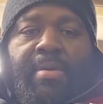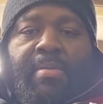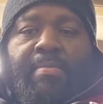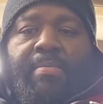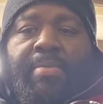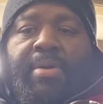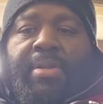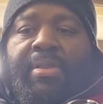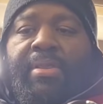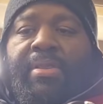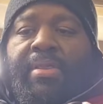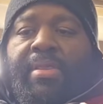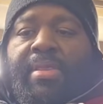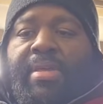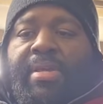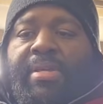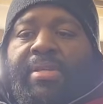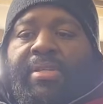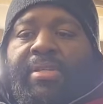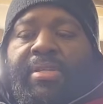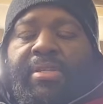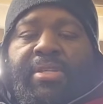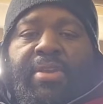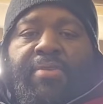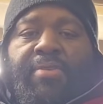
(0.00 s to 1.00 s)
but this
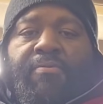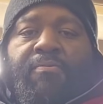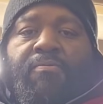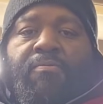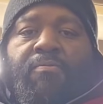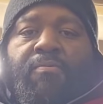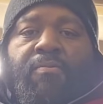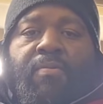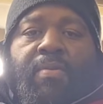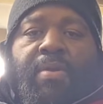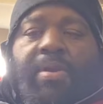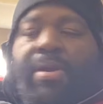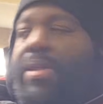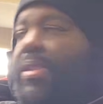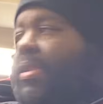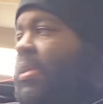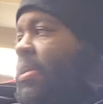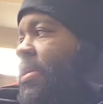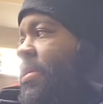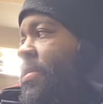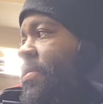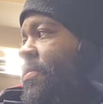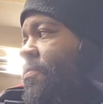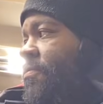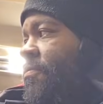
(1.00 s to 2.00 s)
is a
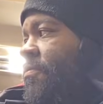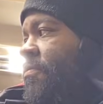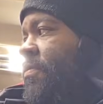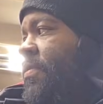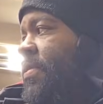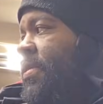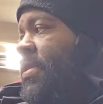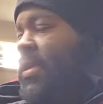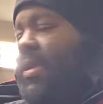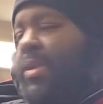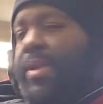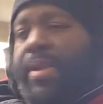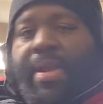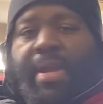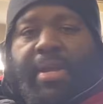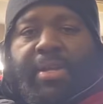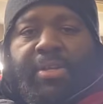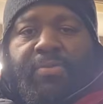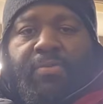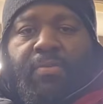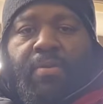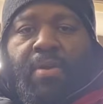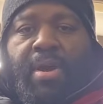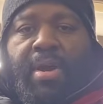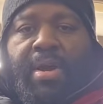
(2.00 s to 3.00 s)
really, really nice
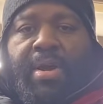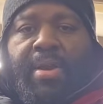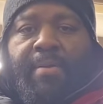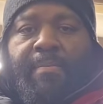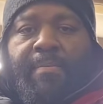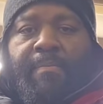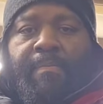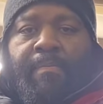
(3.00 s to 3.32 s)
rod.